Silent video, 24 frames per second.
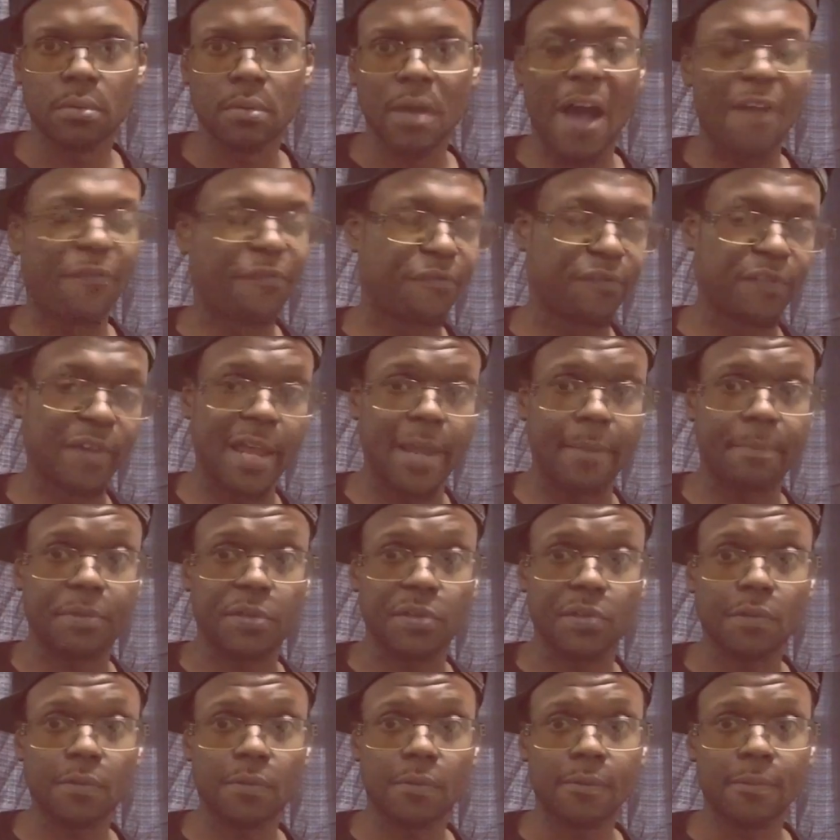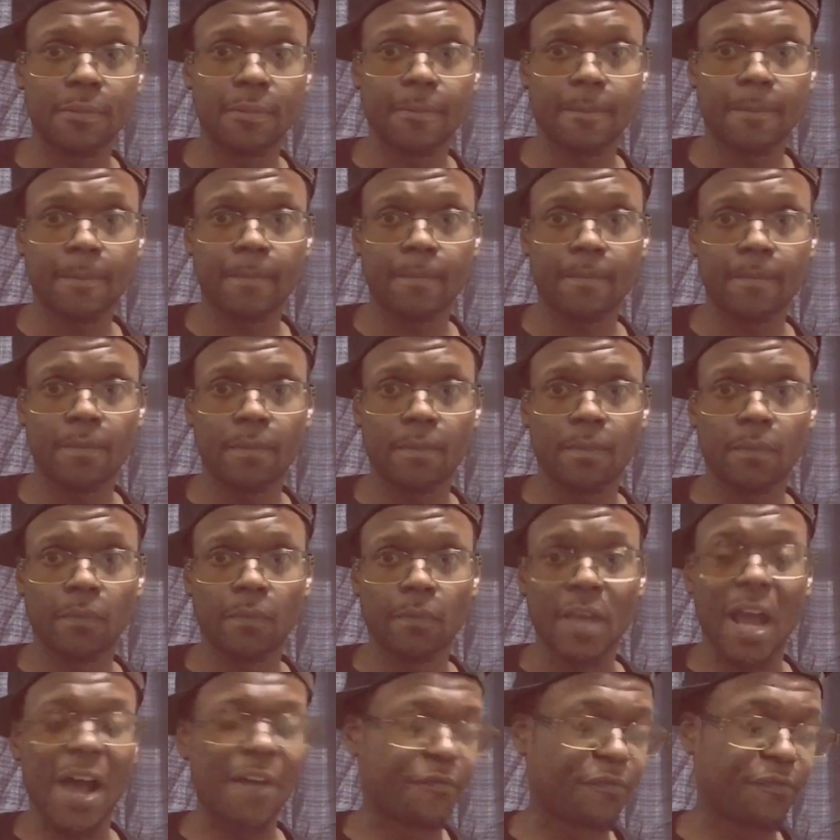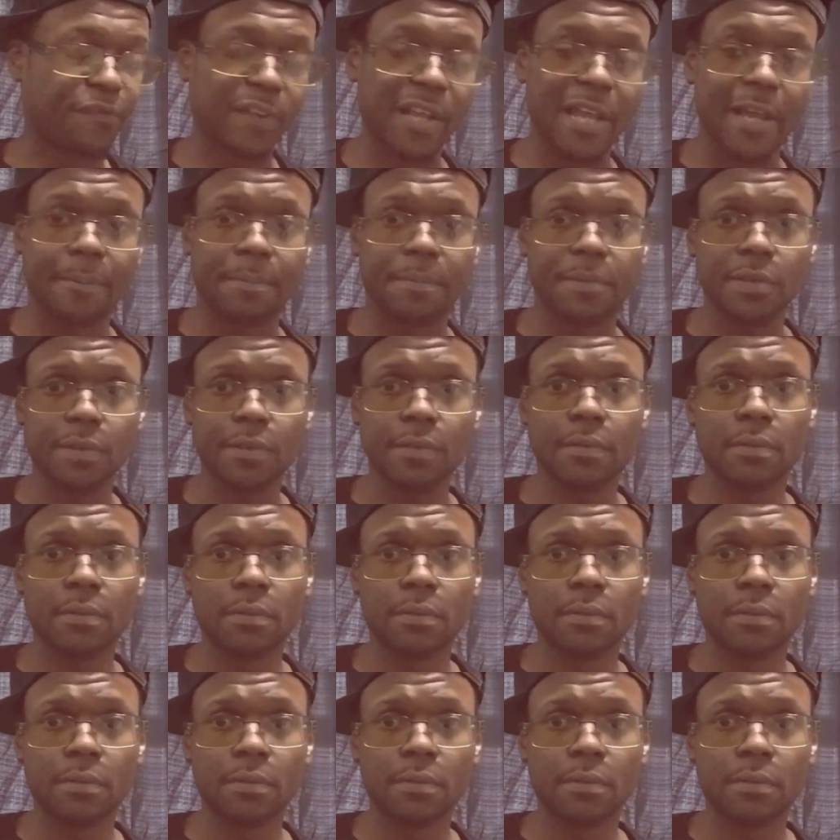I flipped. I flipped.